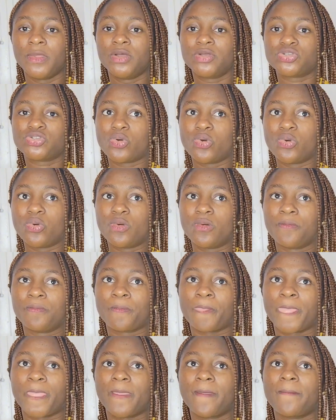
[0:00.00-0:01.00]
So
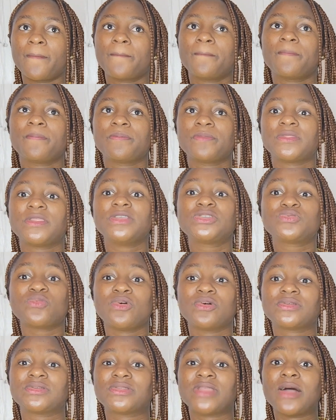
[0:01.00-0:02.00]

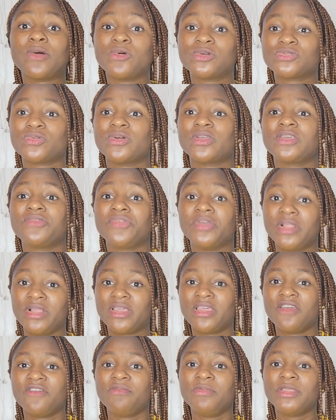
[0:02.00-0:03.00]
that was what really
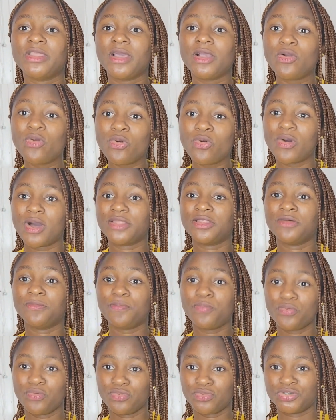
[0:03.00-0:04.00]
gave me the go and the
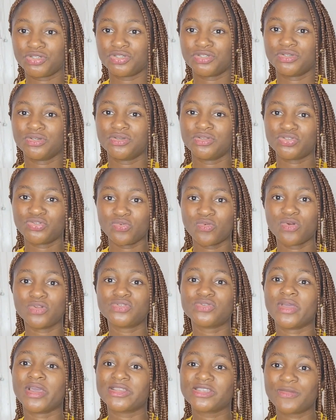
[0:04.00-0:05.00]
push to want
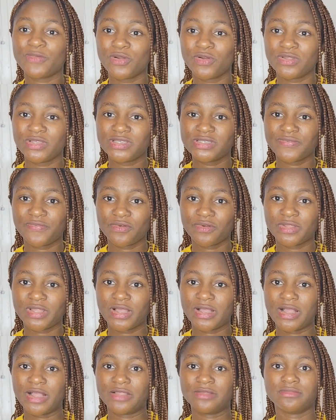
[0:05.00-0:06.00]
to explore this further.
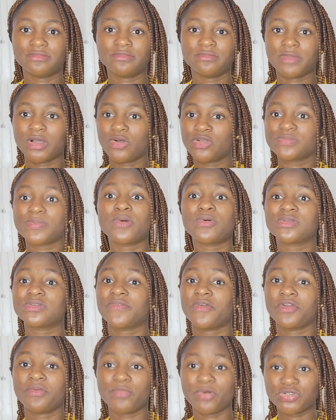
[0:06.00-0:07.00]
And my husband was
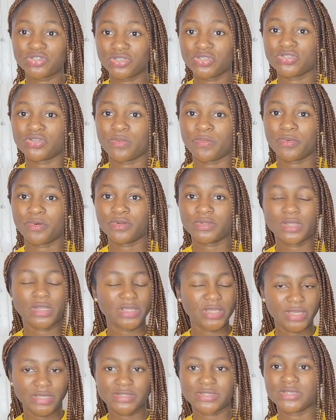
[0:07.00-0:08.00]
very much in support that,
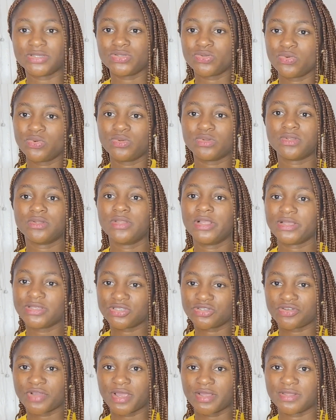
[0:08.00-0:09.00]
yes, it's good, let's
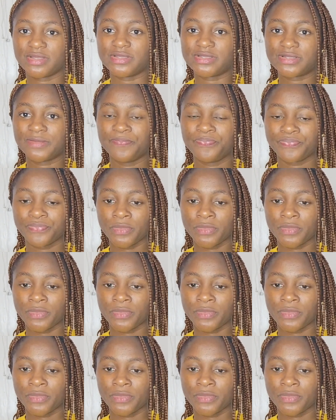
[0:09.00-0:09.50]
try this.